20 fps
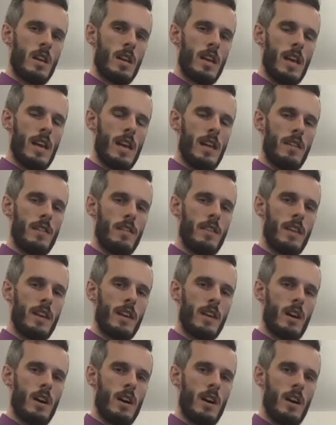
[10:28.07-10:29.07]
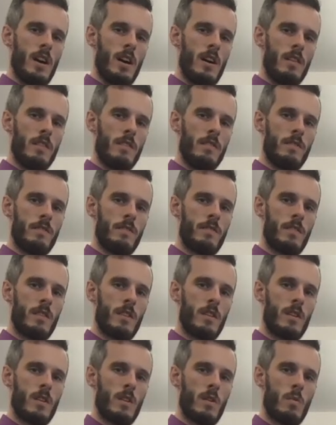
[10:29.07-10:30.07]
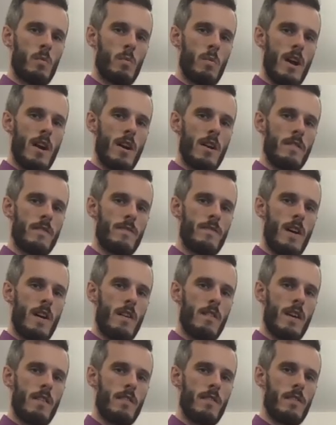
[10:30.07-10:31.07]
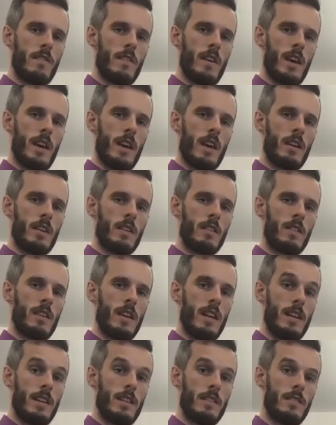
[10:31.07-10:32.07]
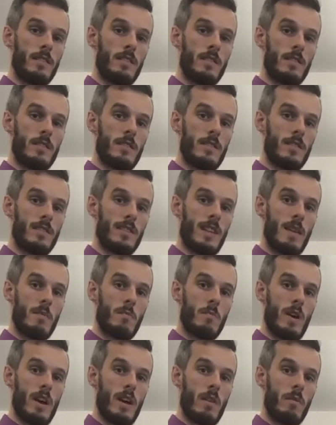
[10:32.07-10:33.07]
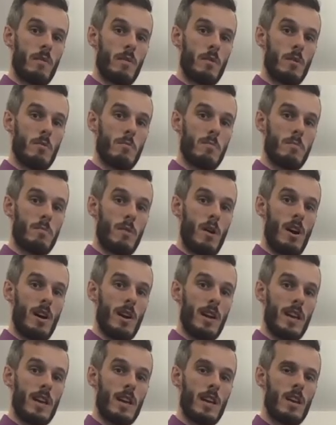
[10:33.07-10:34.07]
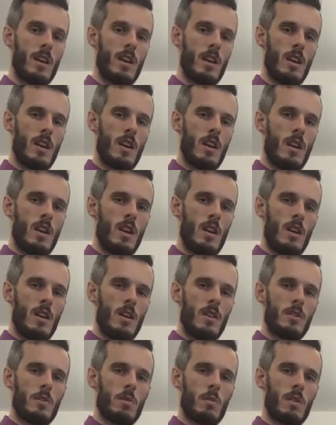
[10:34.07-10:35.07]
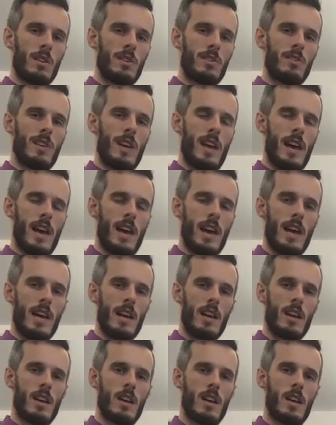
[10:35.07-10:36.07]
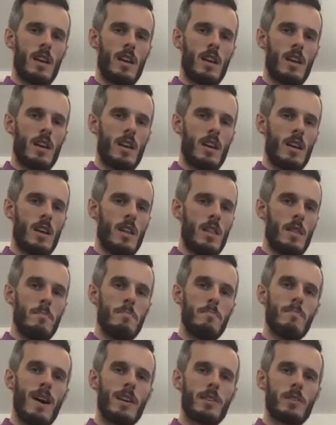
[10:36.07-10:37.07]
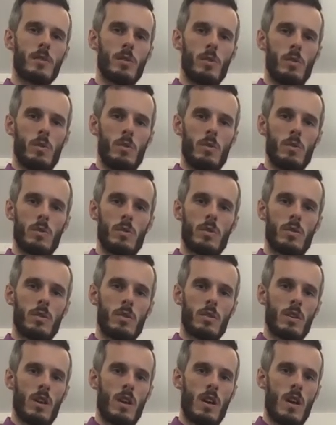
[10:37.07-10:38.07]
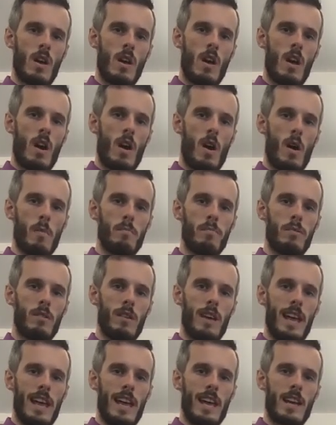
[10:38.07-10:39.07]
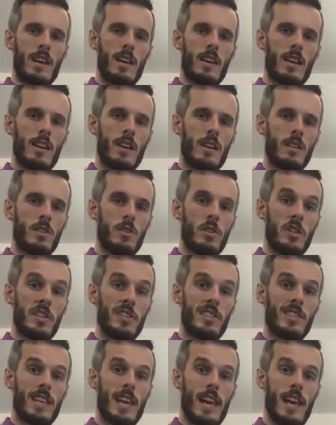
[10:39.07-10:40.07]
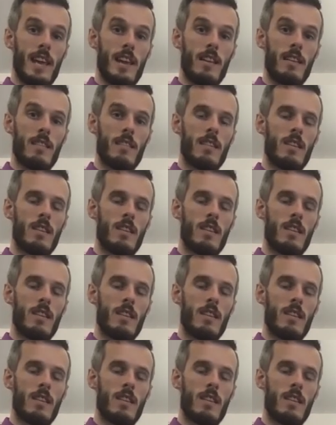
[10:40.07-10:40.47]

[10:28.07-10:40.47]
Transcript: and think of where you found everything, and it's the same way with the human body. So we're gonna say the muscles are blank to the skin.